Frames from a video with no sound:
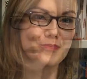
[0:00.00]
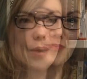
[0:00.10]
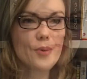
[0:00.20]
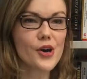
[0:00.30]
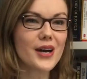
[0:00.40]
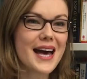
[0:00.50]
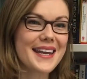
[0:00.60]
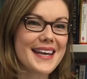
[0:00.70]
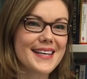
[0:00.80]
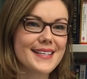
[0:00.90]
A potgan
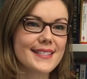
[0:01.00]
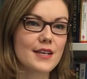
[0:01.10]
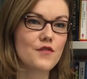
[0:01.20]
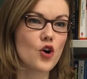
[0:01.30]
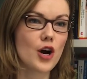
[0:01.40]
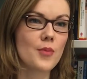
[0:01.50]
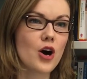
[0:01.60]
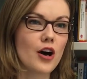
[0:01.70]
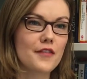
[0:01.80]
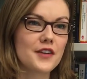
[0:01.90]
is a form
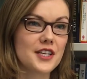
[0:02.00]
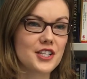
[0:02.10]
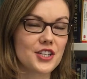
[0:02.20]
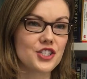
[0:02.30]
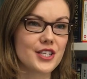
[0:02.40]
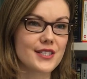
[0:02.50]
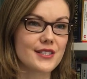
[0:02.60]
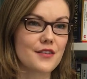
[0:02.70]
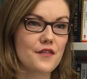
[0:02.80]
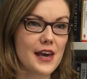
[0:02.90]
of an
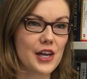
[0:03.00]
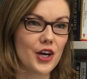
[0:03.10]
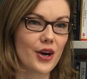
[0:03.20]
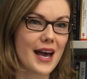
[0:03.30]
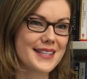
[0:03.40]
indigenous theatre.